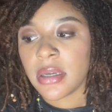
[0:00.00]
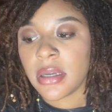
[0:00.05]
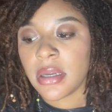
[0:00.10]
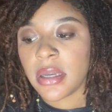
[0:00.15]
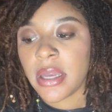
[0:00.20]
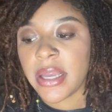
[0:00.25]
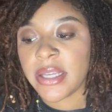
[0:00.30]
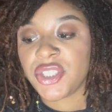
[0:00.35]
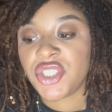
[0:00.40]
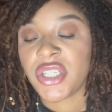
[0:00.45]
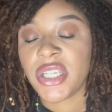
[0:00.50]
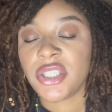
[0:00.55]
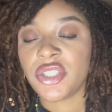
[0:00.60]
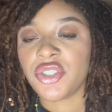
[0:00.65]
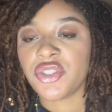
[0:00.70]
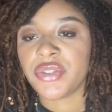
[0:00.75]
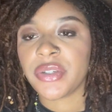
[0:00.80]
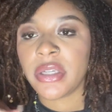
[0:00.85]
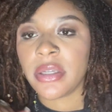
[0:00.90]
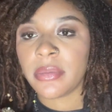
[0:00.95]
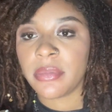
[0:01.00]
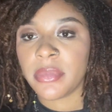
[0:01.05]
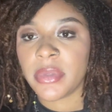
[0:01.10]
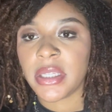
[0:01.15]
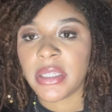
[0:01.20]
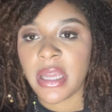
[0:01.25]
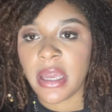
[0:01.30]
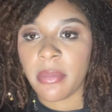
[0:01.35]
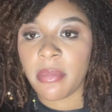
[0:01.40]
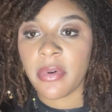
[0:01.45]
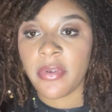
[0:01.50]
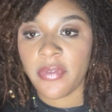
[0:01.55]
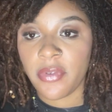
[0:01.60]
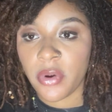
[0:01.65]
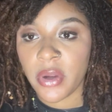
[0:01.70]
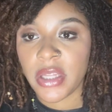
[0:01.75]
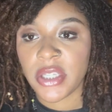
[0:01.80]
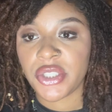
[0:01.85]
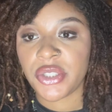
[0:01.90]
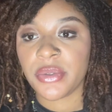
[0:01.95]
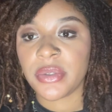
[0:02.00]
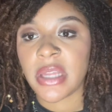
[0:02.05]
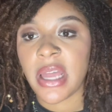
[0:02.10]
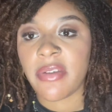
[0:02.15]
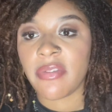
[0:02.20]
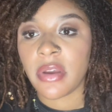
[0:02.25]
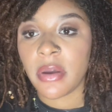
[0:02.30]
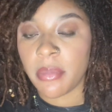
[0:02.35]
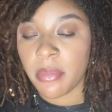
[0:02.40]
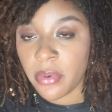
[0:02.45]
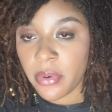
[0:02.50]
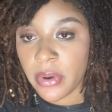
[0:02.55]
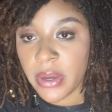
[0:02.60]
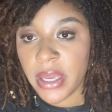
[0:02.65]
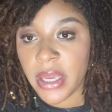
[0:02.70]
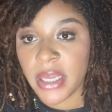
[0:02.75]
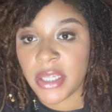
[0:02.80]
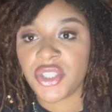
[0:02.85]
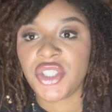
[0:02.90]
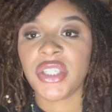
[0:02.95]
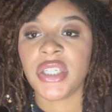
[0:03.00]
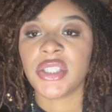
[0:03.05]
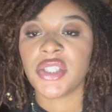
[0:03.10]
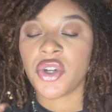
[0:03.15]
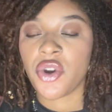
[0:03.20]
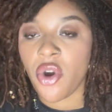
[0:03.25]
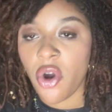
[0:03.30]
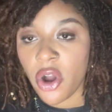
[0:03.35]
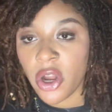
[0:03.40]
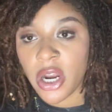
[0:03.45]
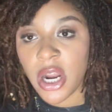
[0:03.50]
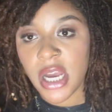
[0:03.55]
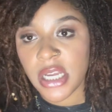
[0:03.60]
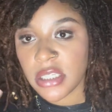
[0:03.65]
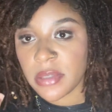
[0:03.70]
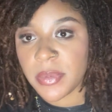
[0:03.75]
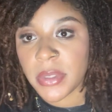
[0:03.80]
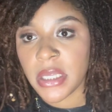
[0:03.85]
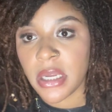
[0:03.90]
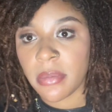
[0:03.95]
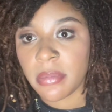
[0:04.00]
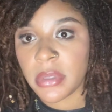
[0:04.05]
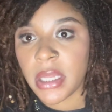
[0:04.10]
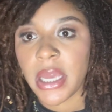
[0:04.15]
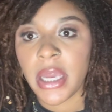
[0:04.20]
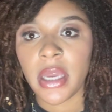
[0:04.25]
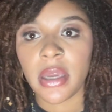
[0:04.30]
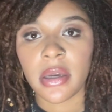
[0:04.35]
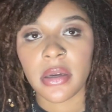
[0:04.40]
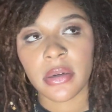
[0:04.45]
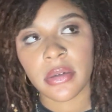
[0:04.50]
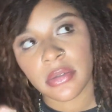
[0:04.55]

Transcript: and she had a dream the night before that she was having a boy, and she had to call her husband up like,